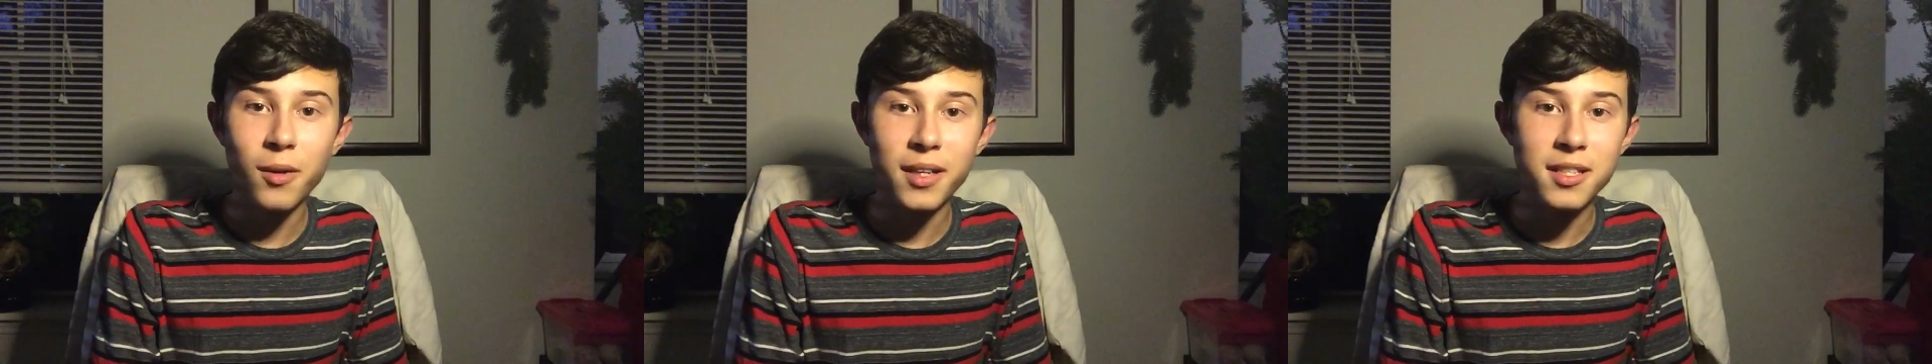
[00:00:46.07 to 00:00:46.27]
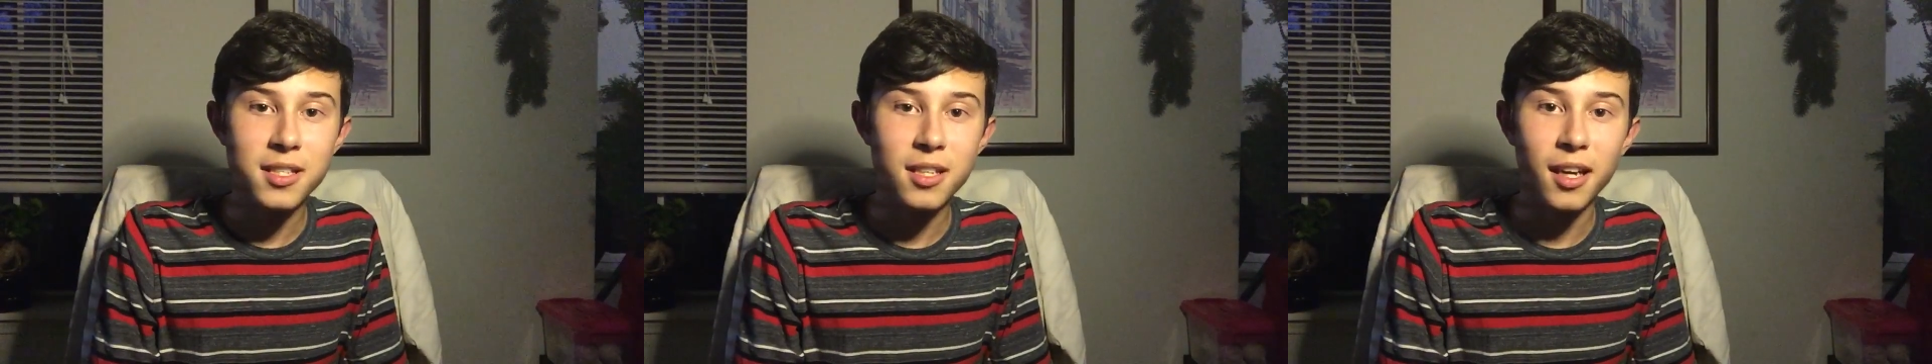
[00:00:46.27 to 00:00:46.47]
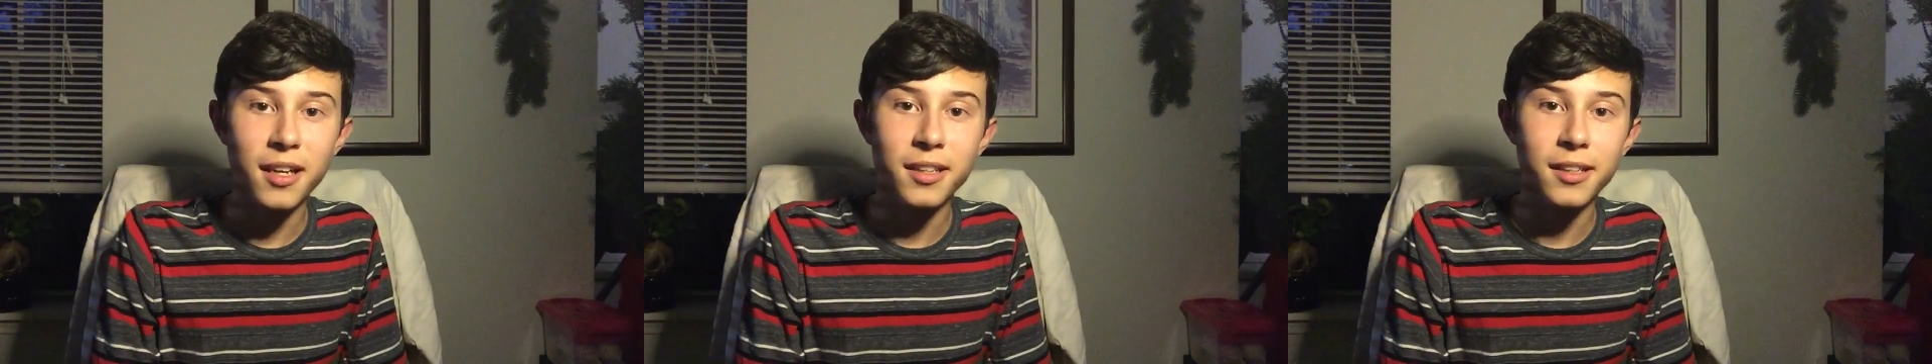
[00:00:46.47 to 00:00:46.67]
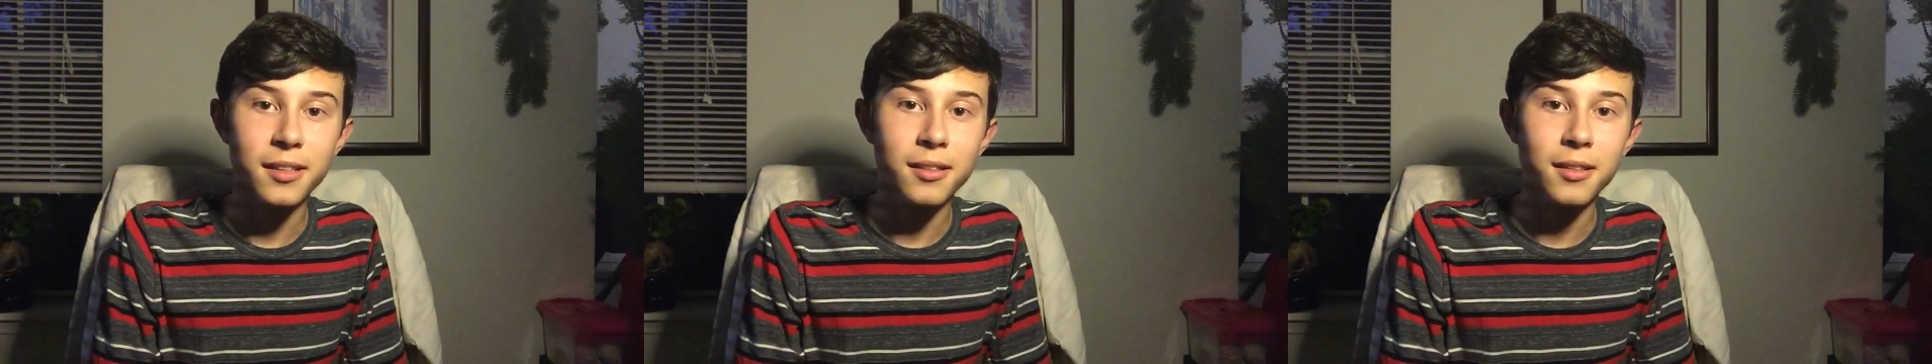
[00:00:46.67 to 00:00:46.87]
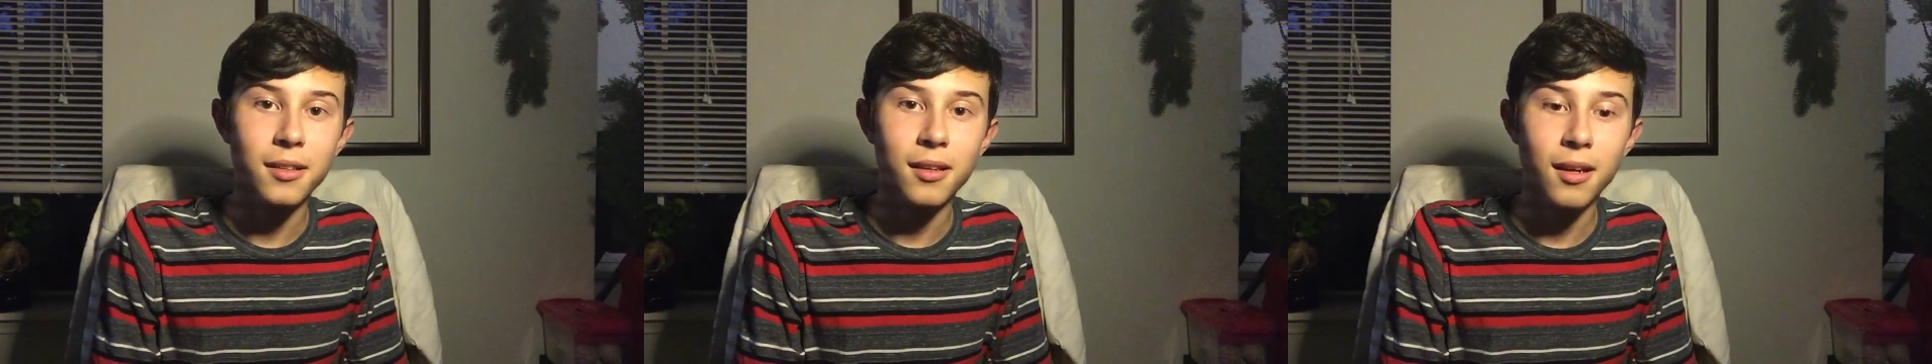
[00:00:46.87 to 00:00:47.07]

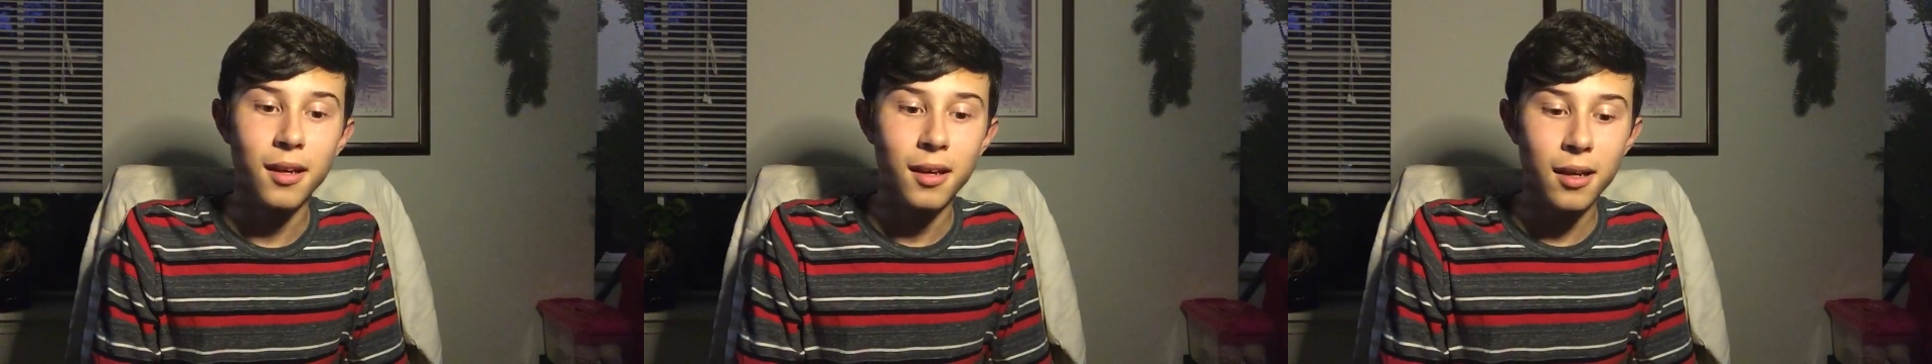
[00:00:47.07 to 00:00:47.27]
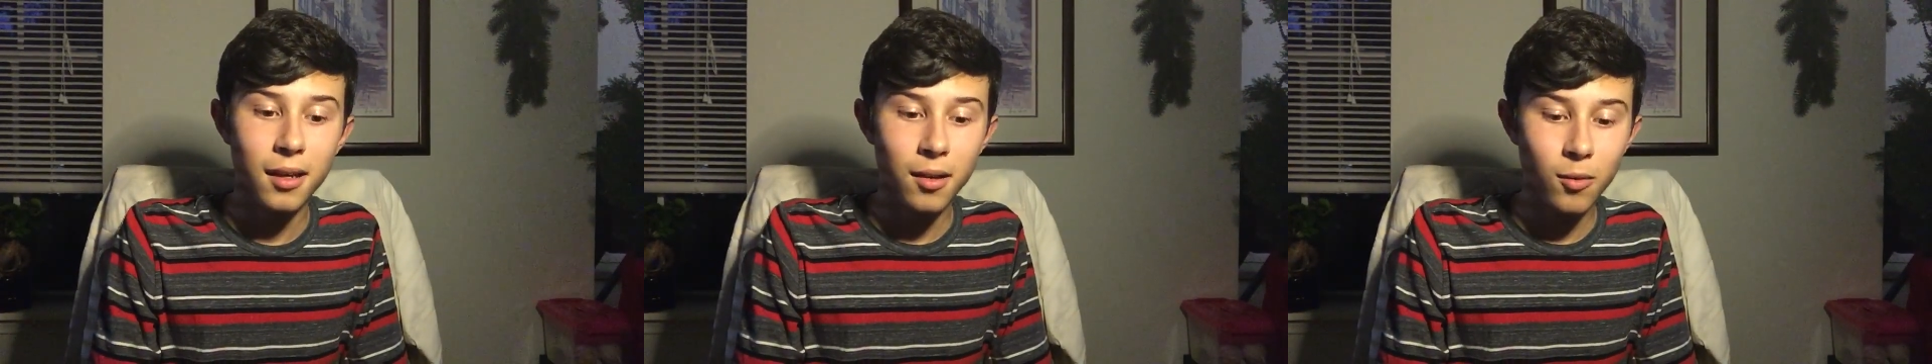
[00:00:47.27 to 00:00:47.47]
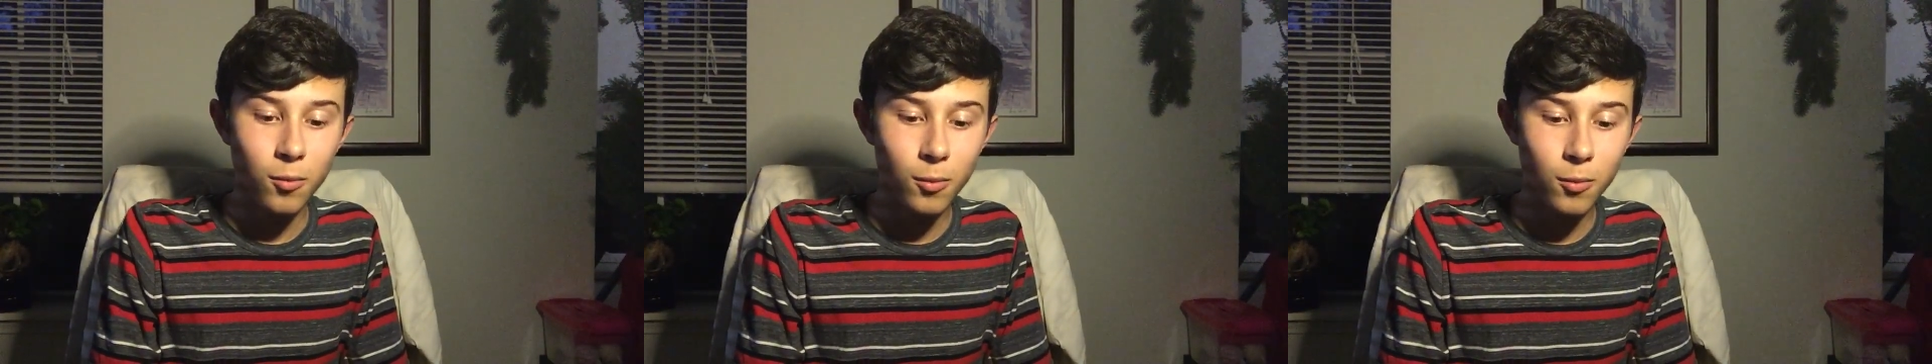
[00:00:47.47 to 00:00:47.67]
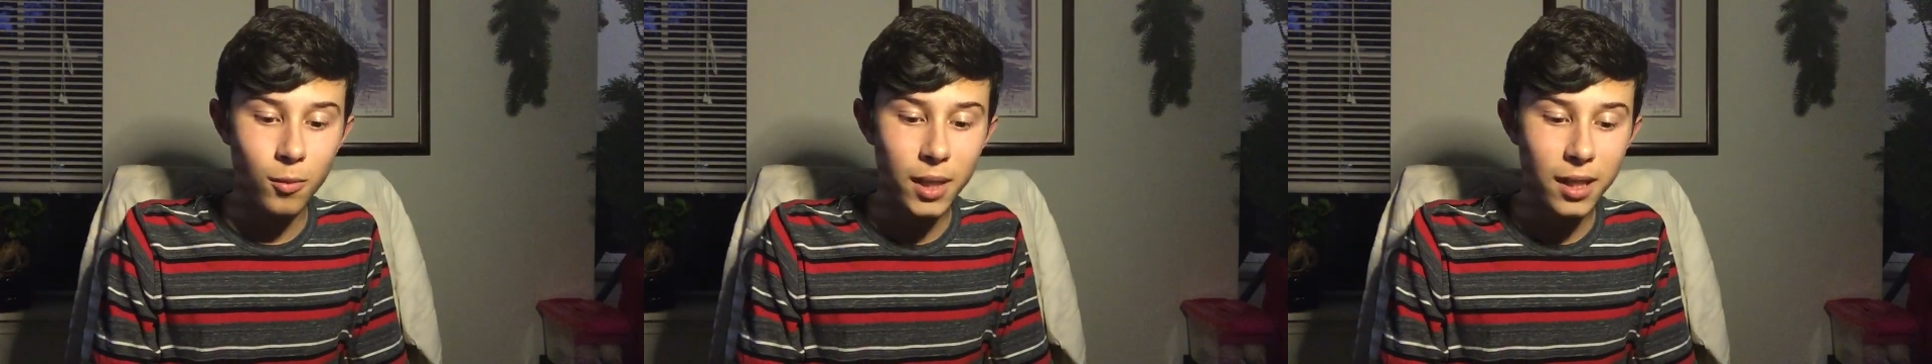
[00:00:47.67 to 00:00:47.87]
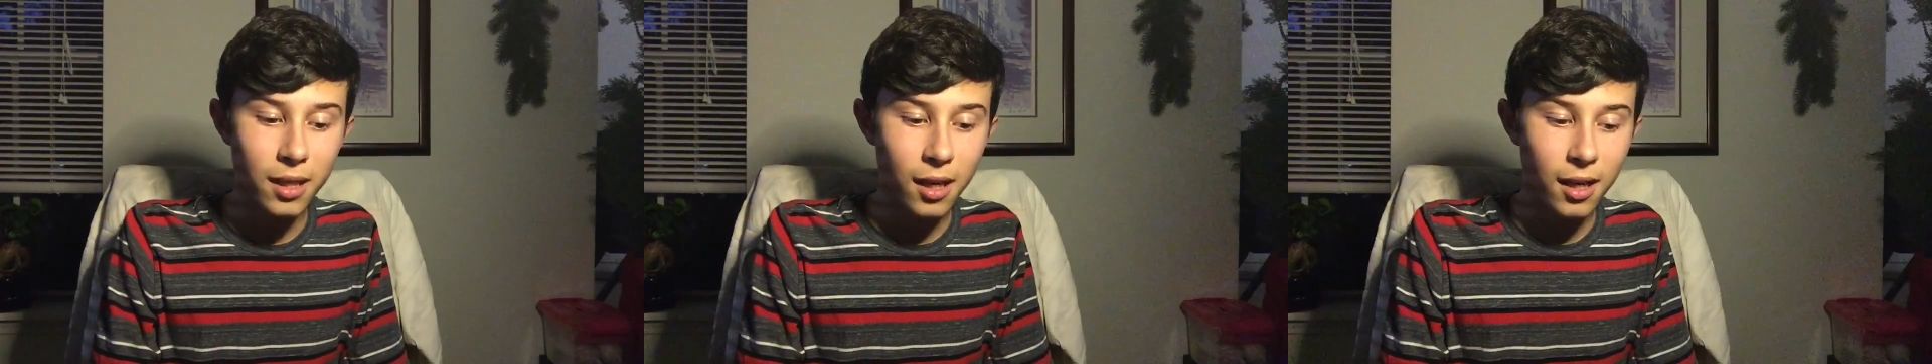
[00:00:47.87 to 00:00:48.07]
excited.
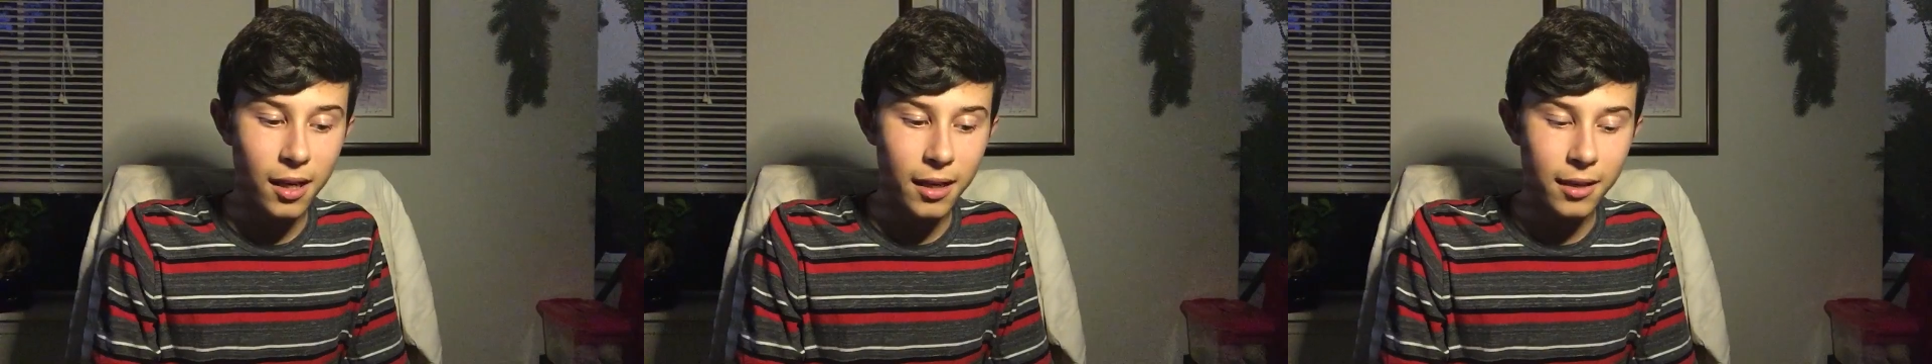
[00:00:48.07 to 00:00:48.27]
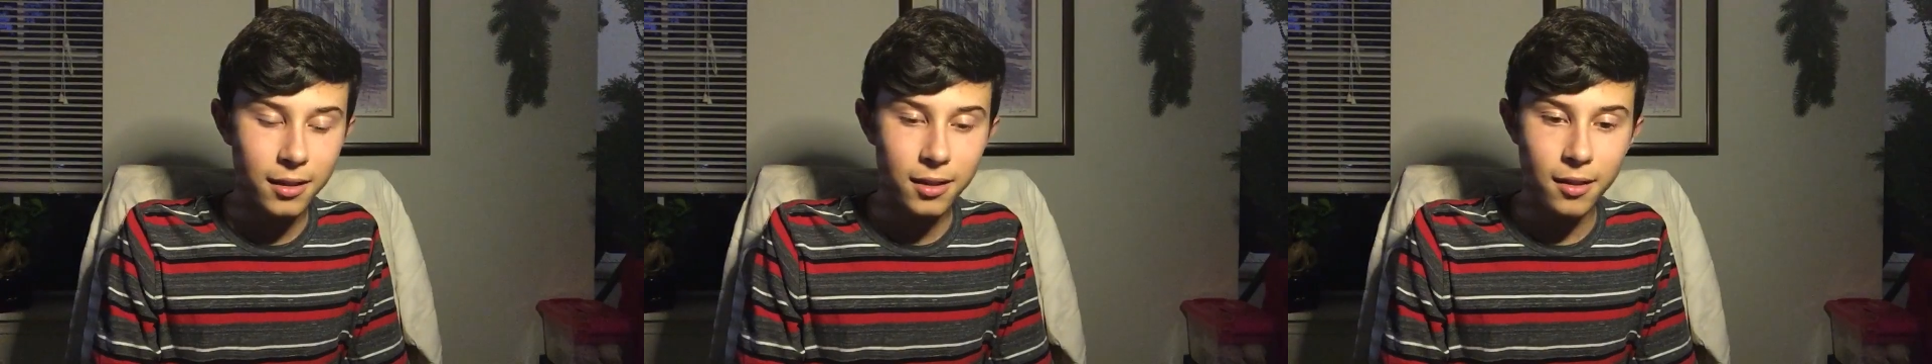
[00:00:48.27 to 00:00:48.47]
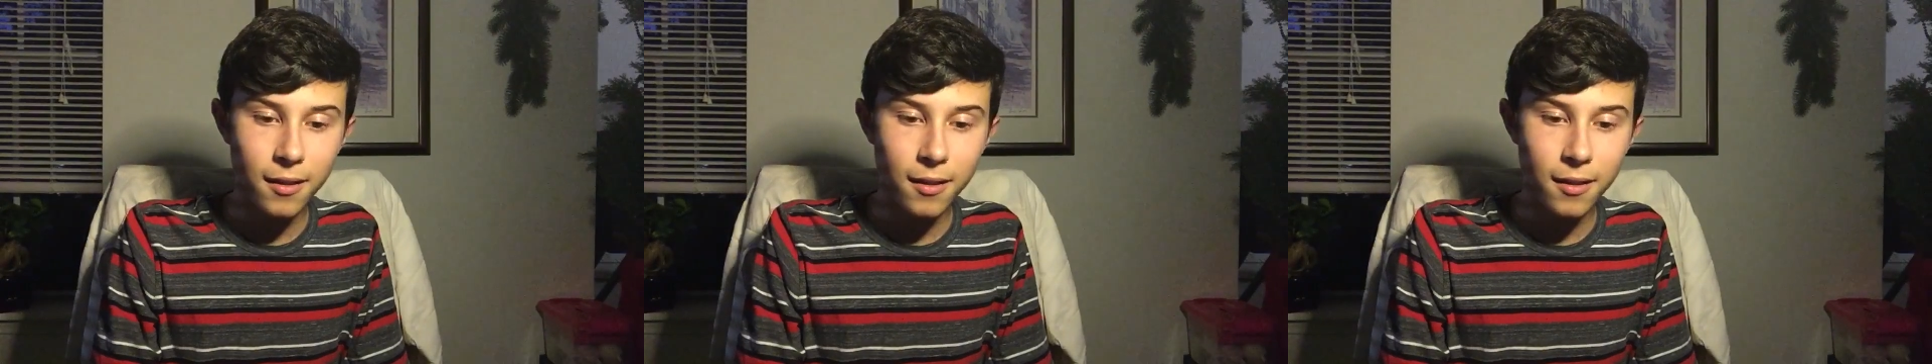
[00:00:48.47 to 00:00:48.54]
We got...